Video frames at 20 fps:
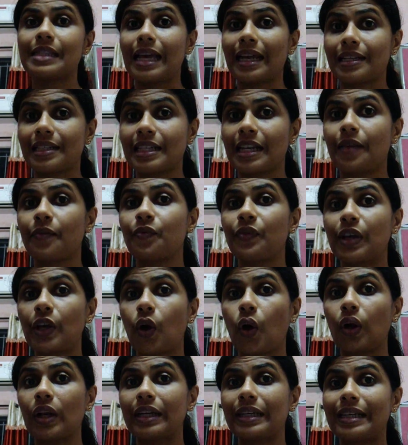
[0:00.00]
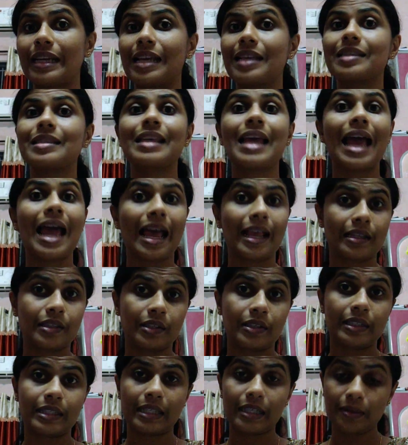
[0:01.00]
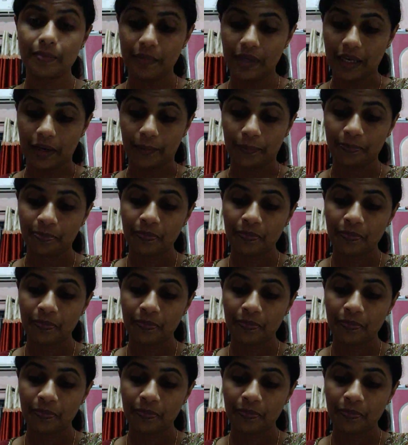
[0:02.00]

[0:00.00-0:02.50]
that time we call it as azotemia.